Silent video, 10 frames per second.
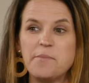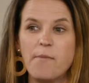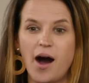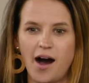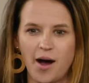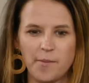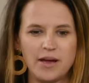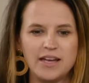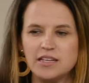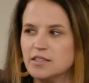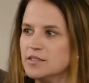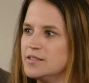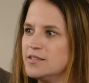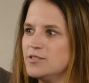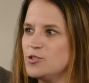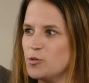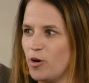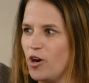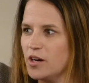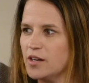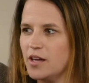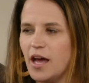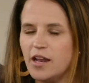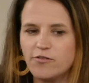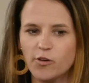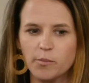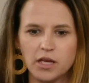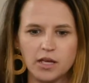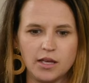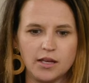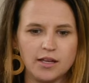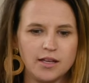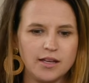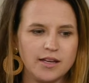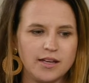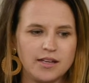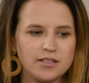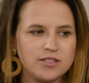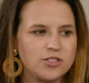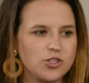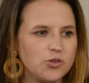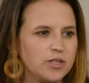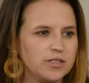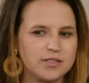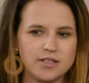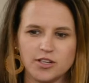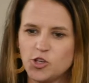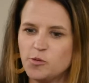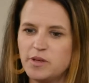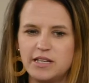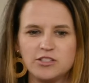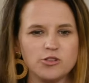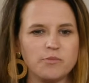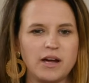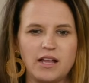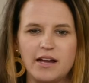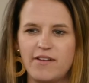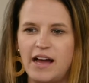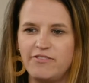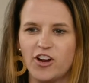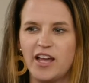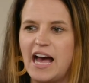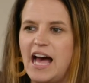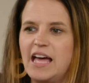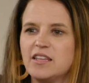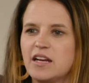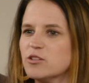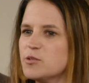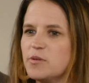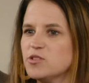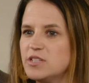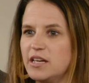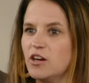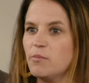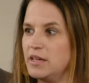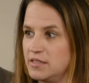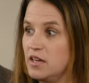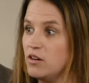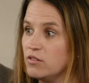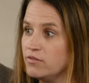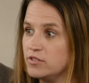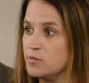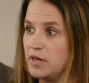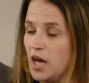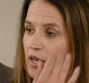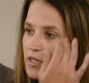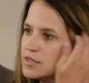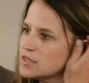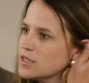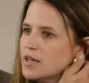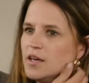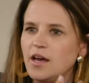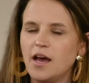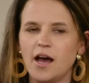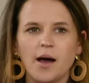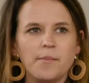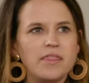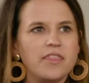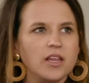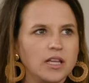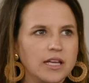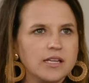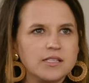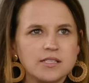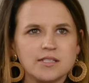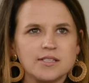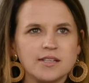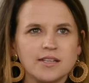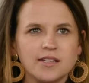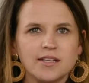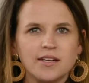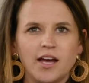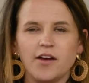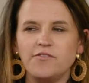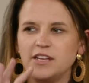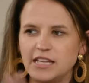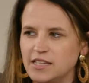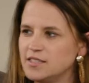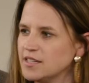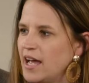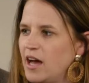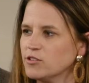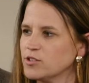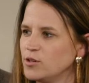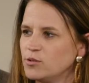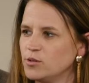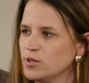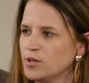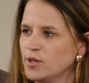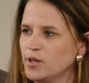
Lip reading: a mom is super hard. I know for me, as soon as a human entered my life, I forgot that I was supposed to take care of myself, to be honest. The list of needs in a household,